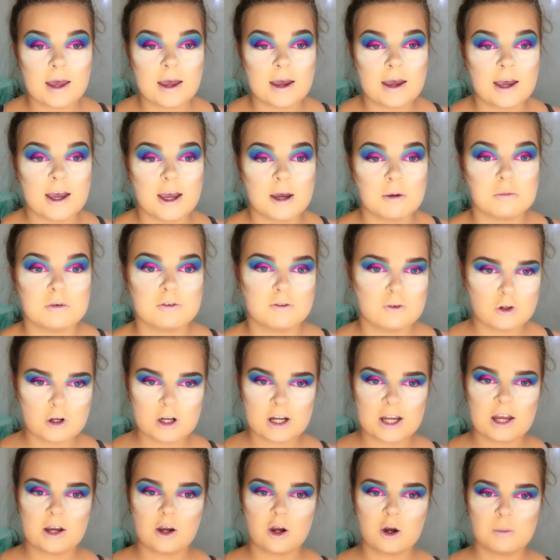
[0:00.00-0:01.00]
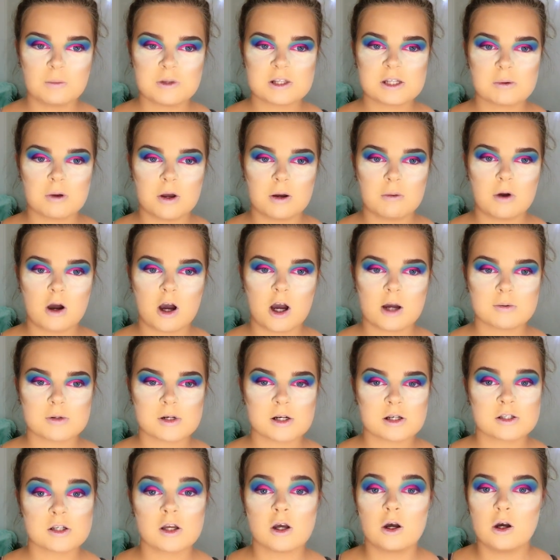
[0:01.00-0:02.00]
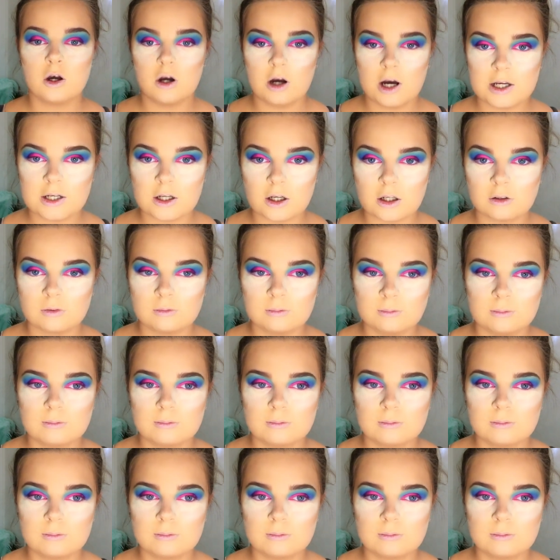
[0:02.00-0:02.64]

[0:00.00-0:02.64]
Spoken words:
And before I get comments about my eyebrows, I know,